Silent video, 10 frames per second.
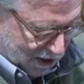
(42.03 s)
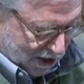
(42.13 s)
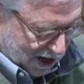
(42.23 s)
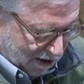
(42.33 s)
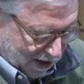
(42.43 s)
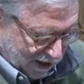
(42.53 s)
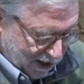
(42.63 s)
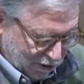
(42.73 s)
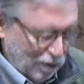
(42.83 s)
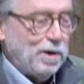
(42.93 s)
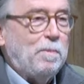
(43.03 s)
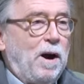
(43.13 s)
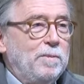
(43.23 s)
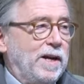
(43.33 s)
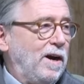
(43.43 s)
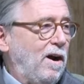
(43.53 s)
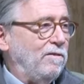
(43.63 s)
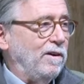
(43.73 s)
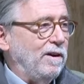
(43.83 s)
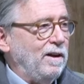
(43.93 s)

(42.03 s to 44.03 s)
Chair in the History Department at Harvard.